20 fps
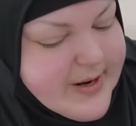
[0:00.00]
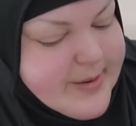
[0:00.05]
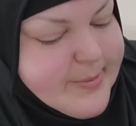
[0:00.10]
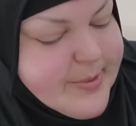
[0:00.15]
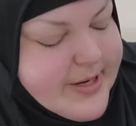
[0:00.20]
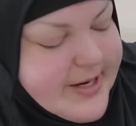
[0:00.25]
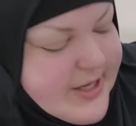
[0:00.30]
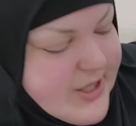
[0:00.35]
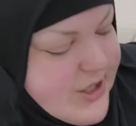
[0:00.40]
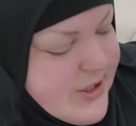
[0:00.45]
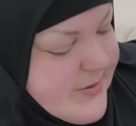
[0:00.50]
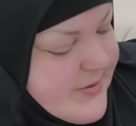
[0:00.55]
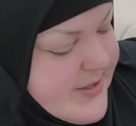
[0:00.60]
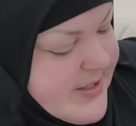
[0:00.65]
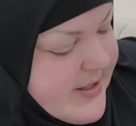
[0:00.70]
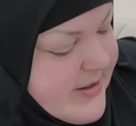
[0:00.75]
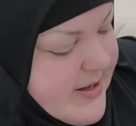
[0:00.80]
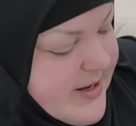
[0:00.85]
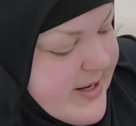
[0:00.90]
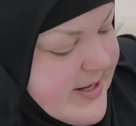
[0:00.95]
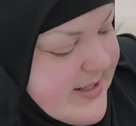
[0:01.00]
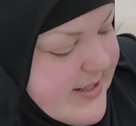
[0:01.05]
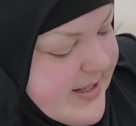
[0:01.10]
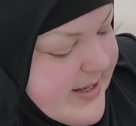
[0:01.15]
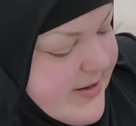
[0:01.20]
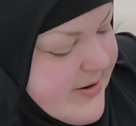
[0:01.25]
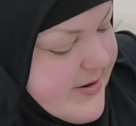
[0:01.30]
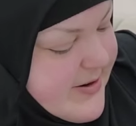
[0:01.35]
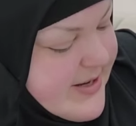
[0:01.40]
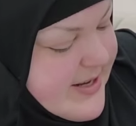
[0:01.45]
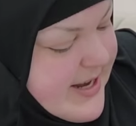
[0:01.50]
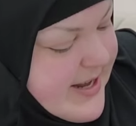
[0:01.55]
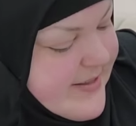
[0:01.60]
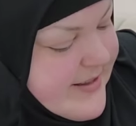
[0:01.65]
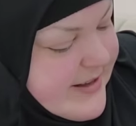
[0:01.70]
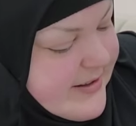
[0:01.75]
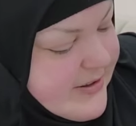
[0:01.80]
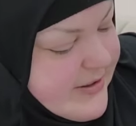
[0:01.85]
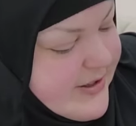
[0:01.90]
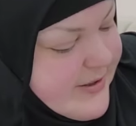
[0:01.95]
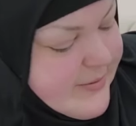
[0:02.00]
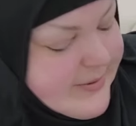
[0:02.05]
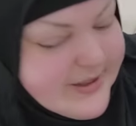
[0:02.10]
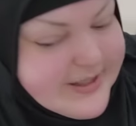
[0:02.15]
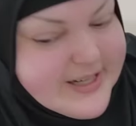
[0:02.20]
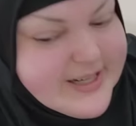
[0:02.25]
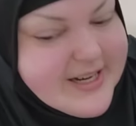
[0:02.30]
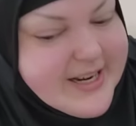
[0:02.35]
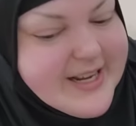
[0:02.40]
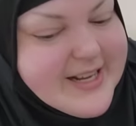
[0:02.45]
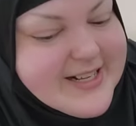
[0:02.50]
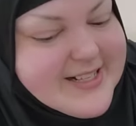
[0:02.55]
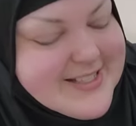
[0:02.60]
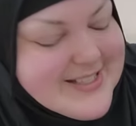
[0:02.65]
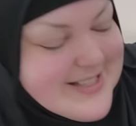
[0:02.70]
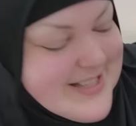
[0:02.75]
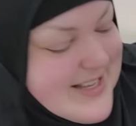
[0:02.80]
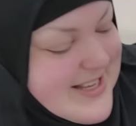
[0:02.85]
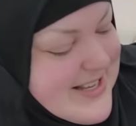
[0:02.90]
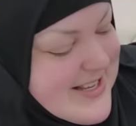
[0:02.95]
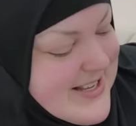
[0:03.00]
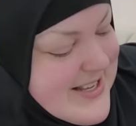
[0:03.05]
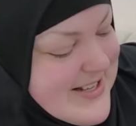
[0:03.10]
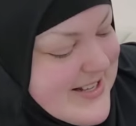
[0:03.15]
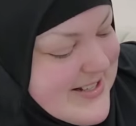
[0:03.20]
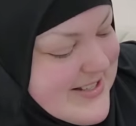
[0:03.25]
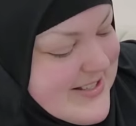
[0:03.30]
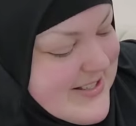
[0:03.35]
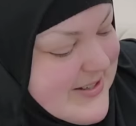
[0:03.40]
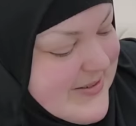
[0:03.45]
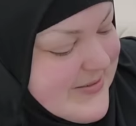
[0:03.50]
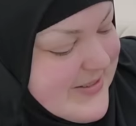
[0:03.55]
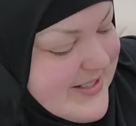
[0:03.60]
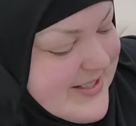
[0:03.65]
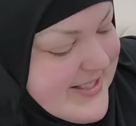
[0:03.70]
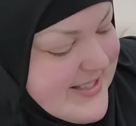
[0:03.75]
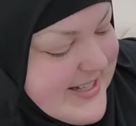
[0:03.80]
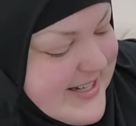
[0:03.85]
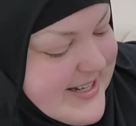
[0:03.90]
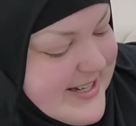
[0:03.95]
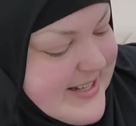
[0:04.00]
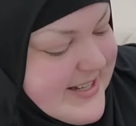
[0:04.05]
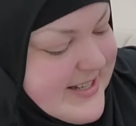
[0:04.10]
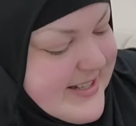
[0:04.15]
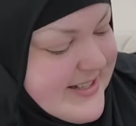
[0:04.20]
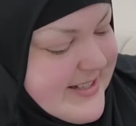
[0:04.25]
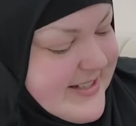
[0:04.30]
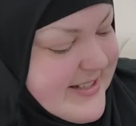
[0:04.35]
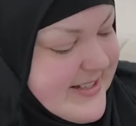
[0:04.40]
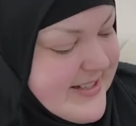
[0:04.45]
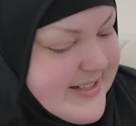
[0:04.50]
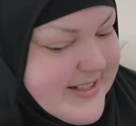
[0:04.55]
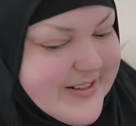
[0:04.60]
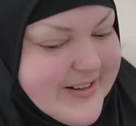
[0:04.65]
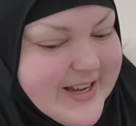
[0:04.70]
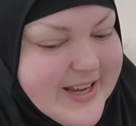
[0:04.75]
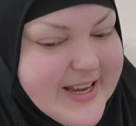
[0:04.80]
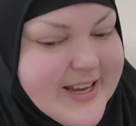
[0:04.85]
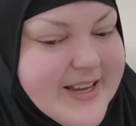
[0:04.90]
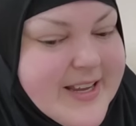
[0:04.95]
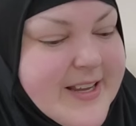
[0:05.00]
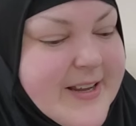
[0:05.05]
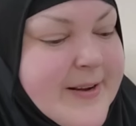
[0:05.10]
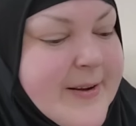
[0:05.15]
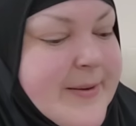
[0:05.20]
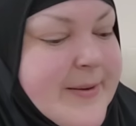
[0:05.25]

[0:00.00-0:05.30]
fine. But I showed Salah, he's like, oh yeah, they look really nice. So we'll see. Okay.